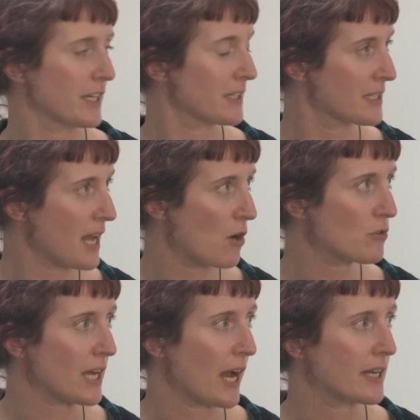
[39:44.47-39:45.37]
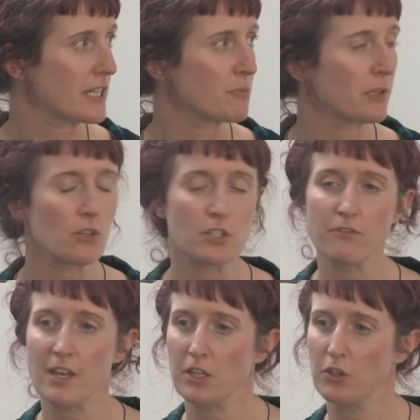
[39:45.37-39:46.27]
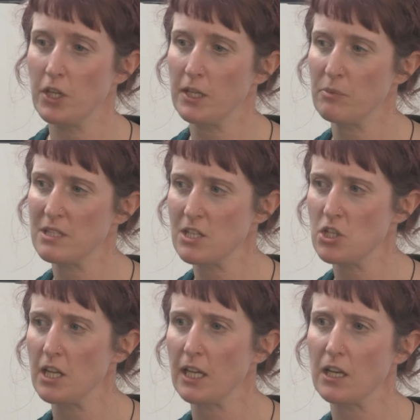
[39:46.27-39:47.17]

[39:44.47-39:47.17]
excelled at is because of their unique positioning.